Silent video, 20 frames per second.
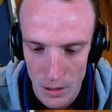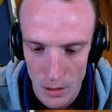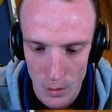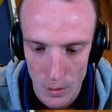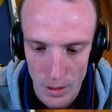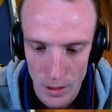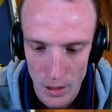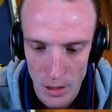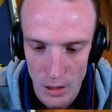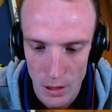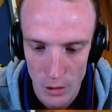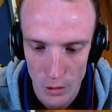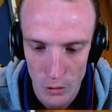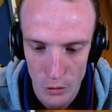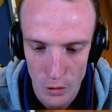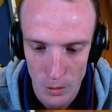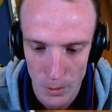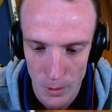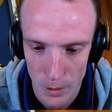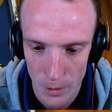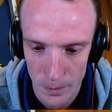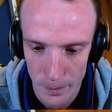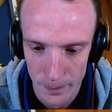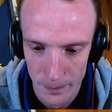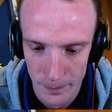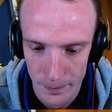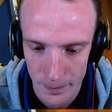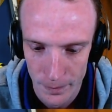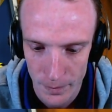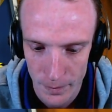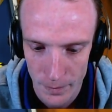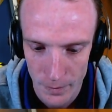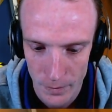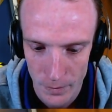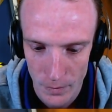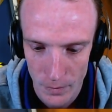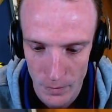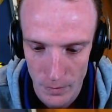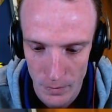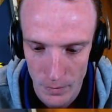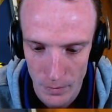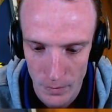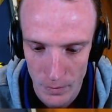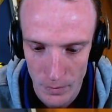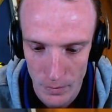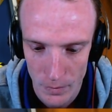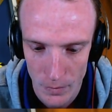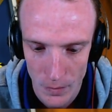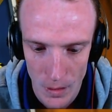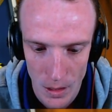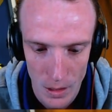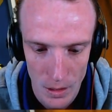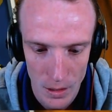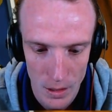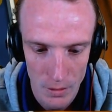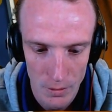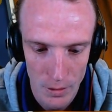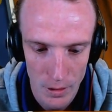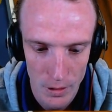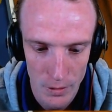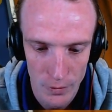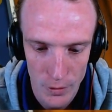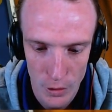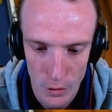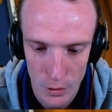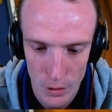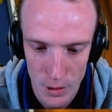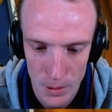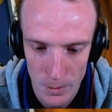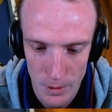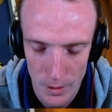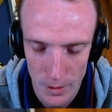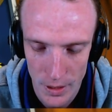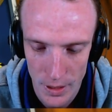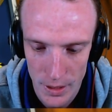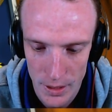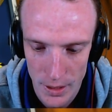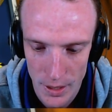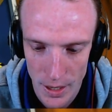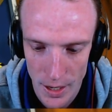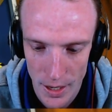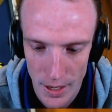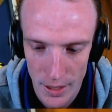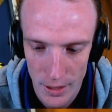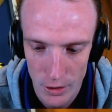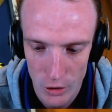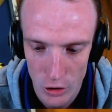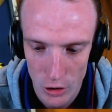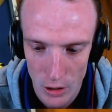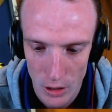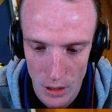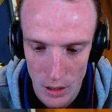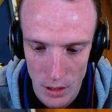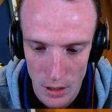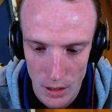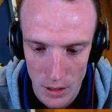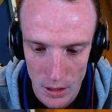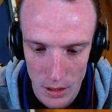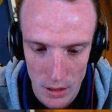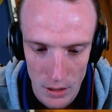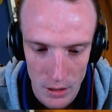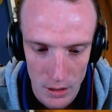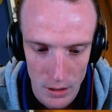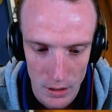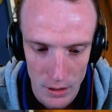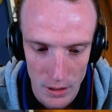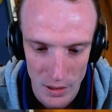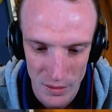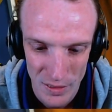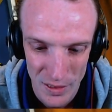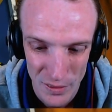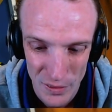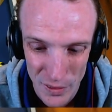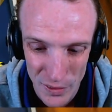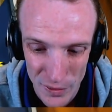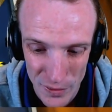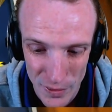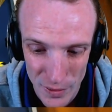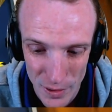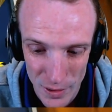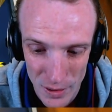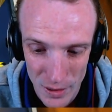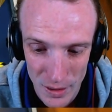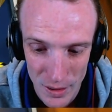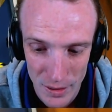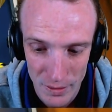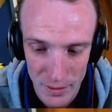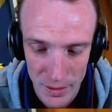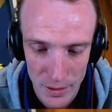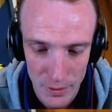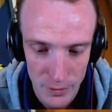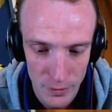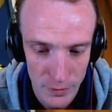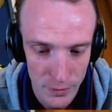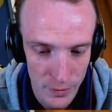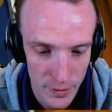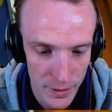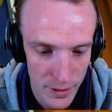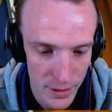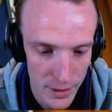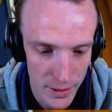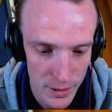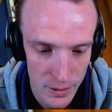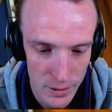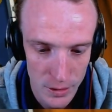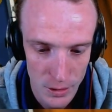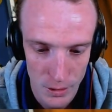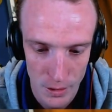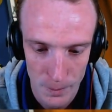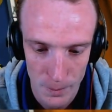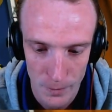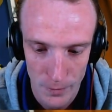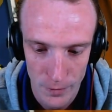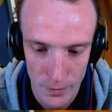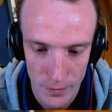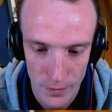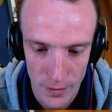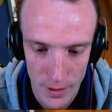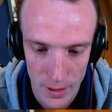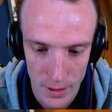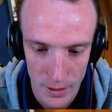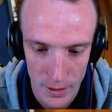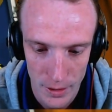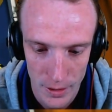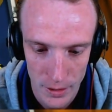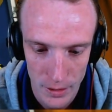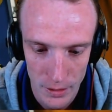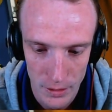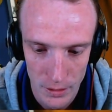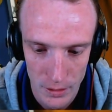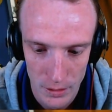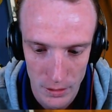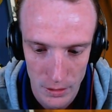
going to Ultra Bomb. Get rid of Guzma at this stage. Get rid of a Fiery Flint, I'm feeling.